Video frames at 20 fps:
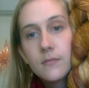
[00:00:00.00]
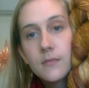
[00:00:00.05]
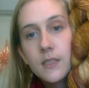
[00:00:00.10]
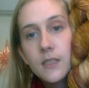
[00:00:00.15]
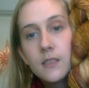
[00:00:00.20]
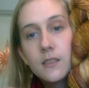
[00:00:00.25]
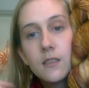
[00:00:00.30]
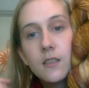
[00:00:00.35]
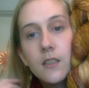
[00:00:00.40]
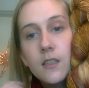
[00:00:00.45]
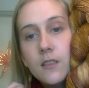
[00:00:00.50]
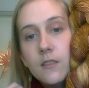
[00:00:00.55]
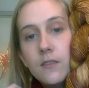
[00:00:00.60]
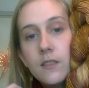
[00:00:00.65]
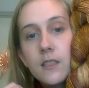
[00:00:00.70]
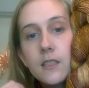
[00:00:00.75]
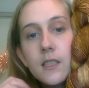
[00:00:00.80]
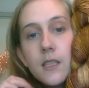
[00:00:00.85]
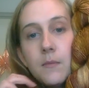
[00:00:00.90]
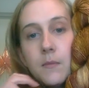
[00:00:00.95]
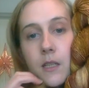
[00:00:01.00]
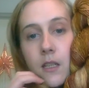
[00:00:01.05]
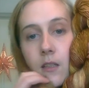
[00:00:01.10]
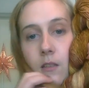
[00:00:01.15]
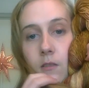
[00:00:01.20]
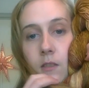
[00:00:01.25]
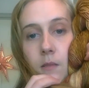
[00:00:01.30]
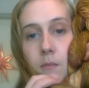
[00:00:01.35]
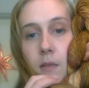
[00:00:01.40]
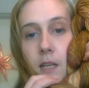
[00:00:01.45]
It's kind of the same
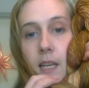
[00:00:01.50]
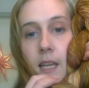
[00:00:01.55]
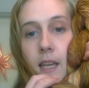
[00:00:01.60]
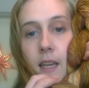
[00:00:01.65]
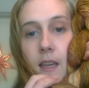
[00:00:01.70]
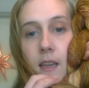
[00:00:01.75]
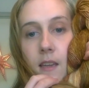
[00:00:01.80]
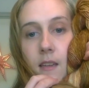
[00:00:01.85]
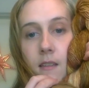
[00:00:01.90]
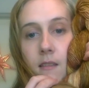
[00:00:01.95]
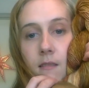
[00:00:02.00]
colour as my hair.